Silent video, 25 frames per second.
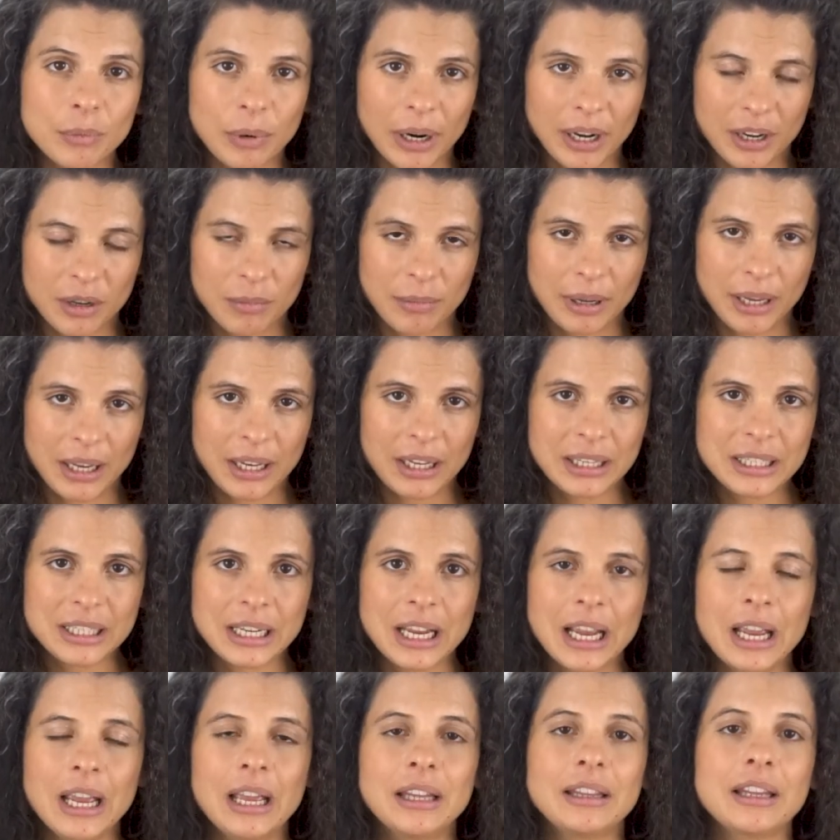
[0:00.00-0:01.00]
recommend
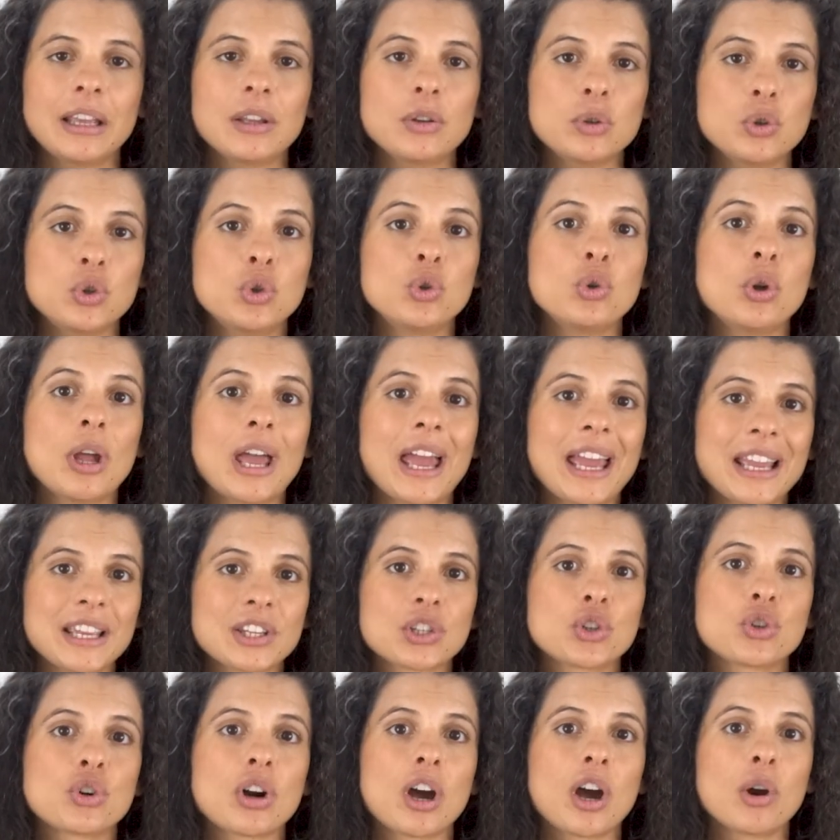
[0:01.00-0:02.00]
that you do
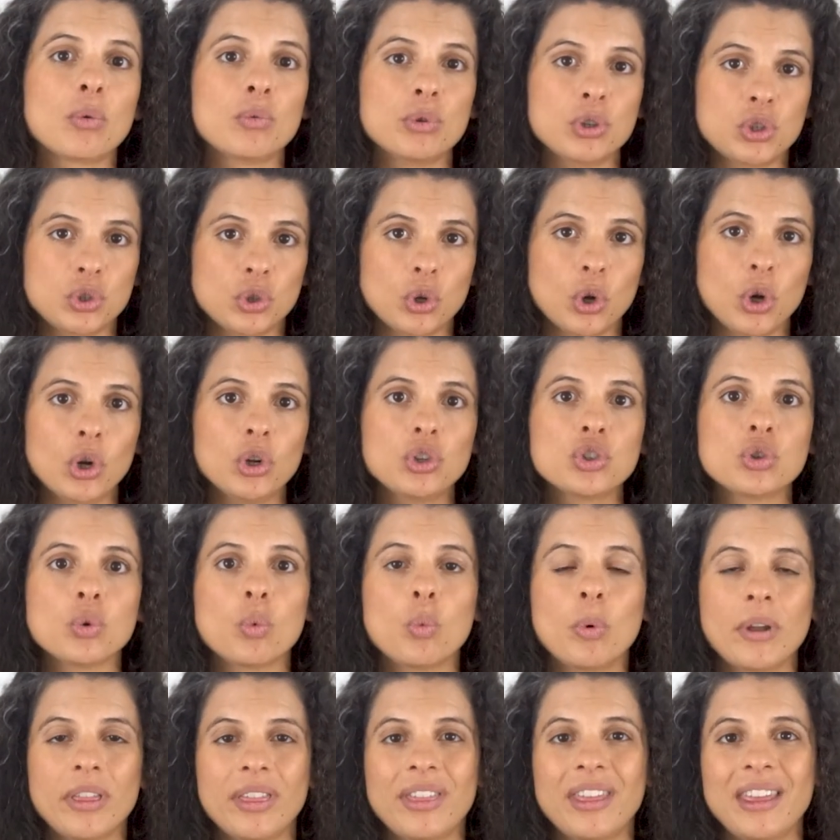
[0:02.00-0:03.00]
extra research
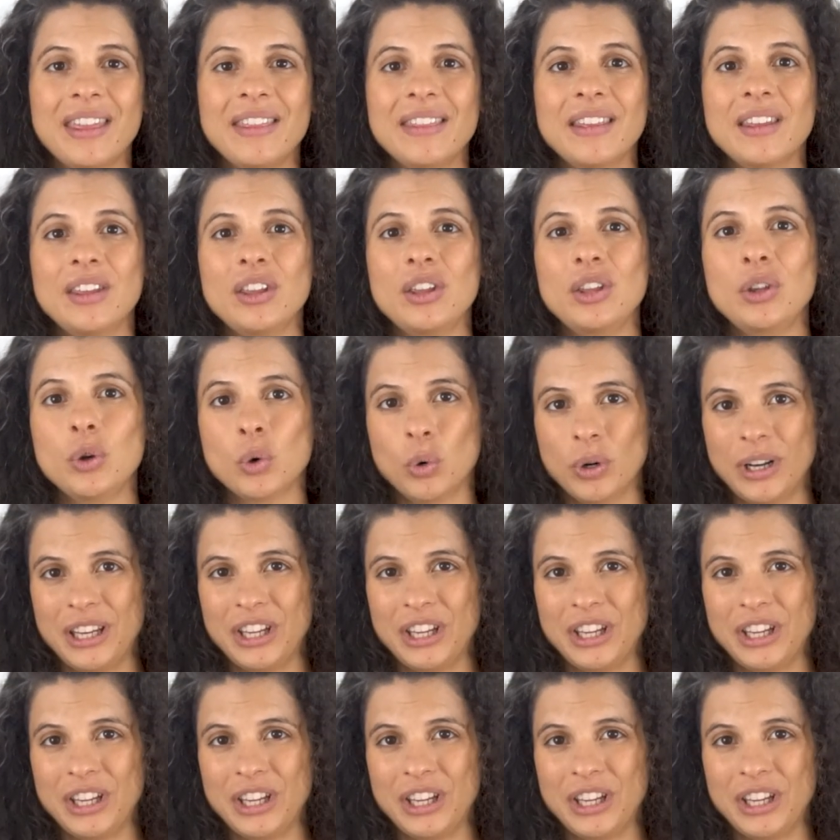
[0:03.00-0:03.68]
within your